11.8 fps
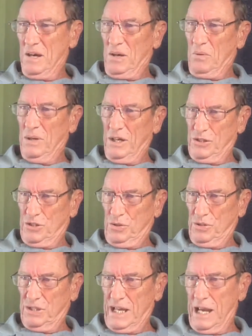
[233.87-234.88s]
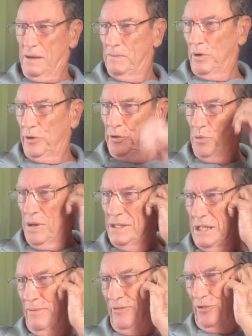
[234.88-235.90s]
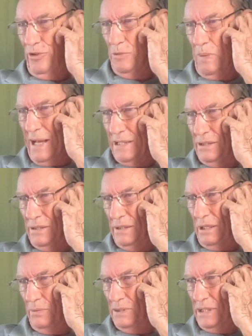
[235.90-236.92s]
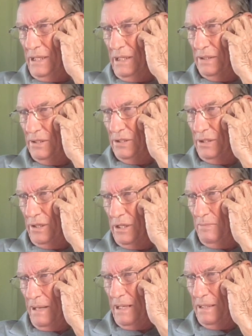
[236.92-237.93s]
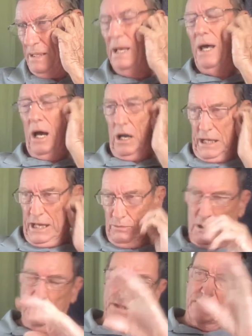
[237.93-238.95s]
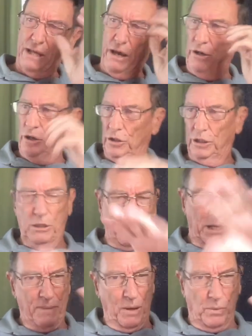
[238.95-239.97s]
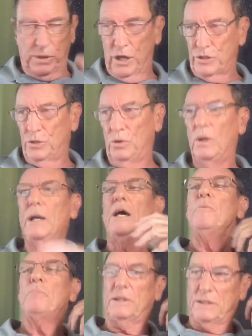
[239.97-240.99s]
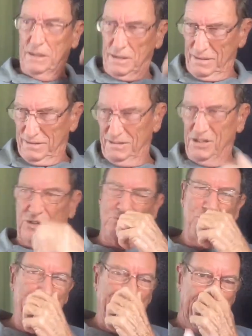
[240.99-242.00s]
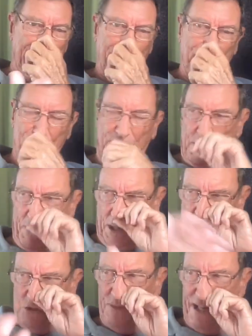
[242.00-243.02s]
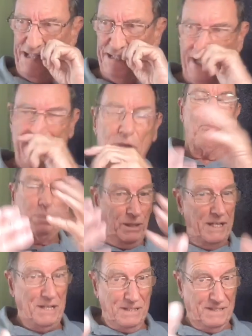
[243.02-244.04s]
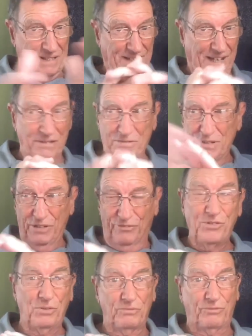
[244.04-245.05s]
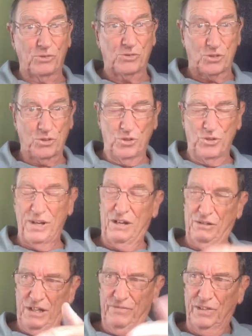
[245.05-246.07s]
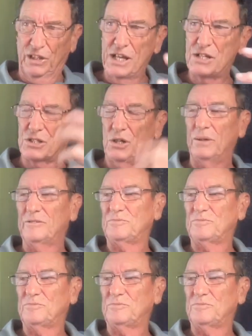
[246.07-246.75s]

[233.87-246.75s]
When I saw Sam on the Wednesday before his passing, he was sitting on the side of the bed. Oh, yeah, well, I'm just going on a little bit about what I saw. But you can read that, by all means. Please, go and read the full story. I'll give you the links to it.